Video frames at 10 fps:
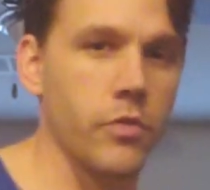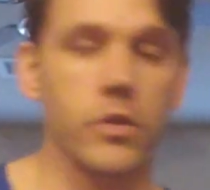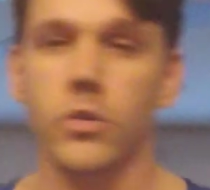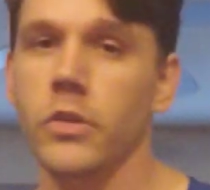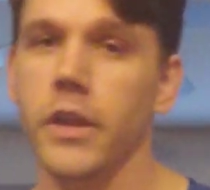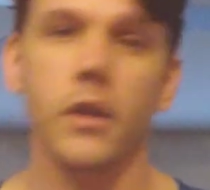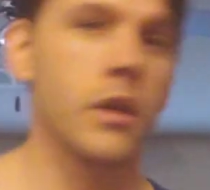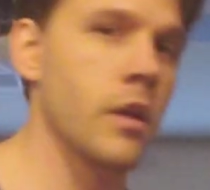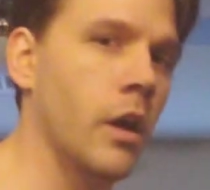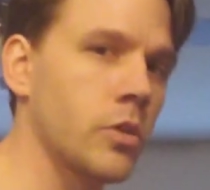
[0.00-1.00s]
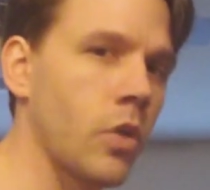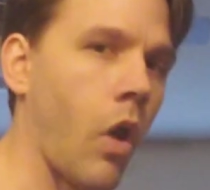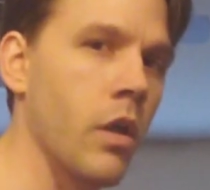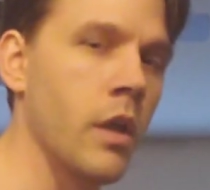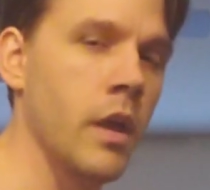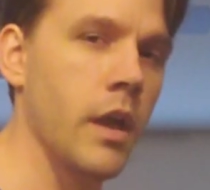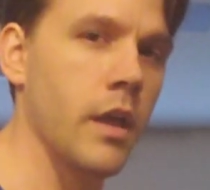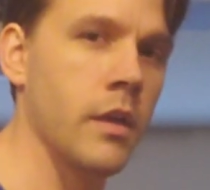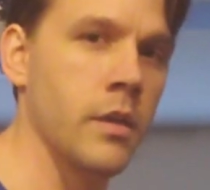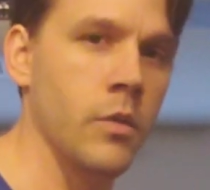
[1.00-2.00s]
vertical here,
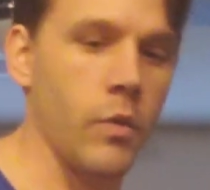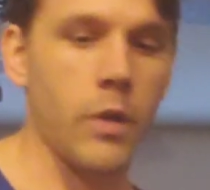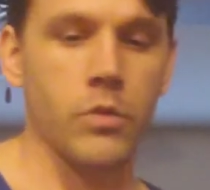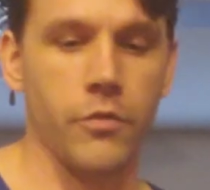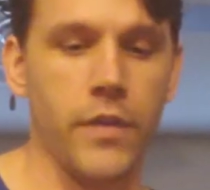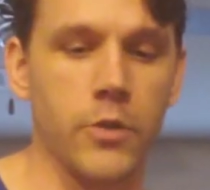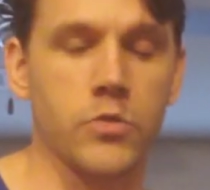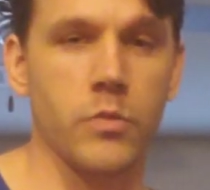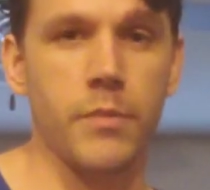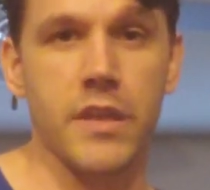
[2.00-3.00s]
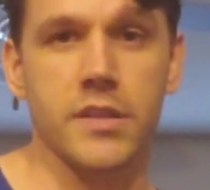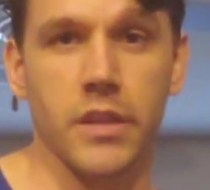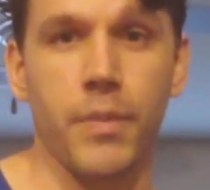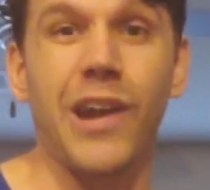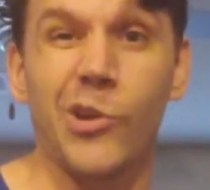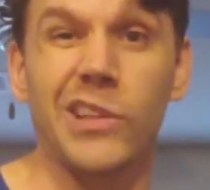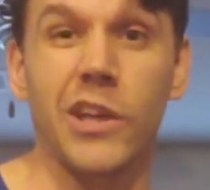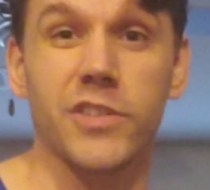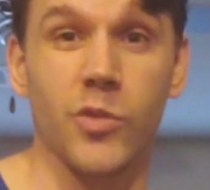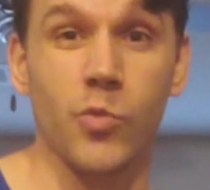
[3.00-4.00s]
right, where the fingers would be basically
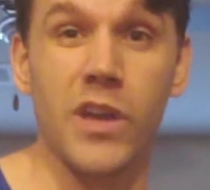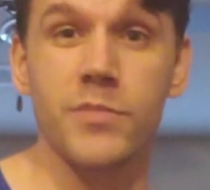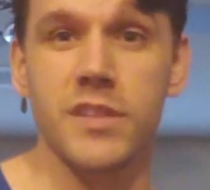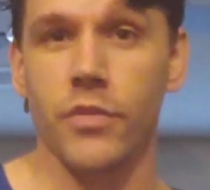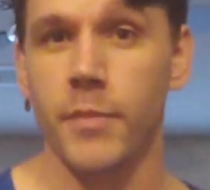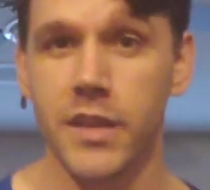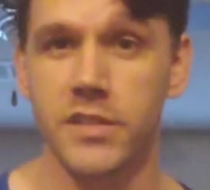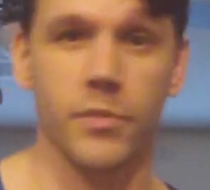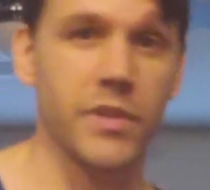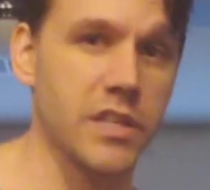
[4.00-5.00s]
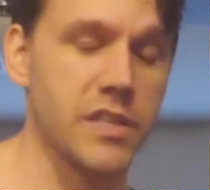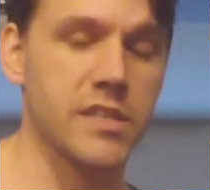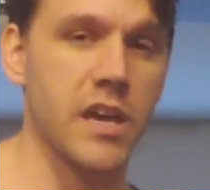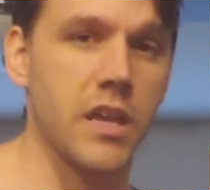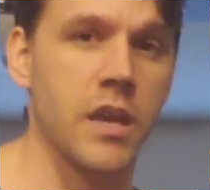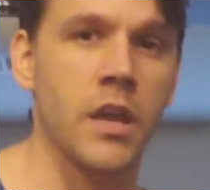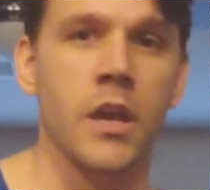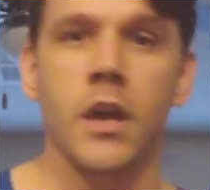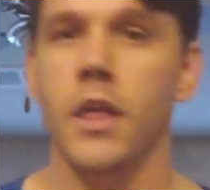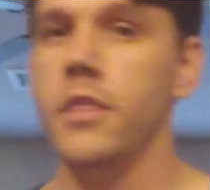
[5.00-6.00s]
parallel to the ribs if I'm hitting somebody in the side.
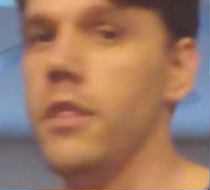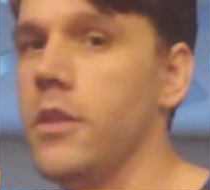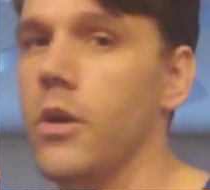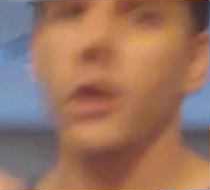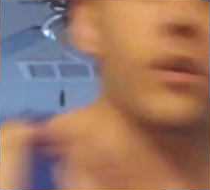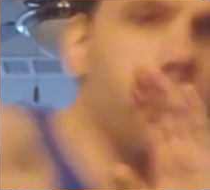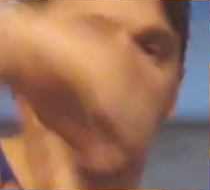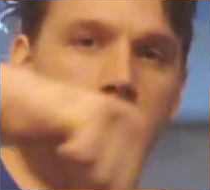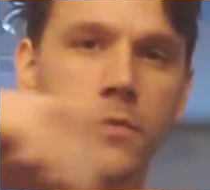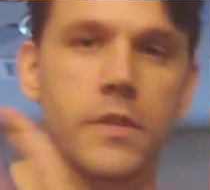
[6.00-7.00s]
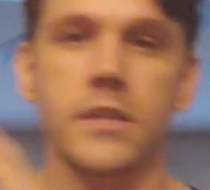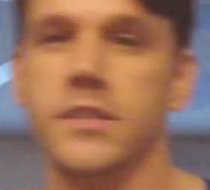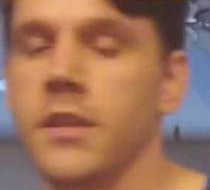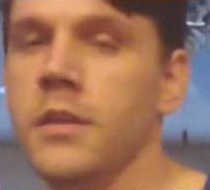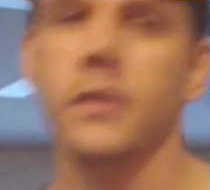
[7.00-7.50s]
And then there are these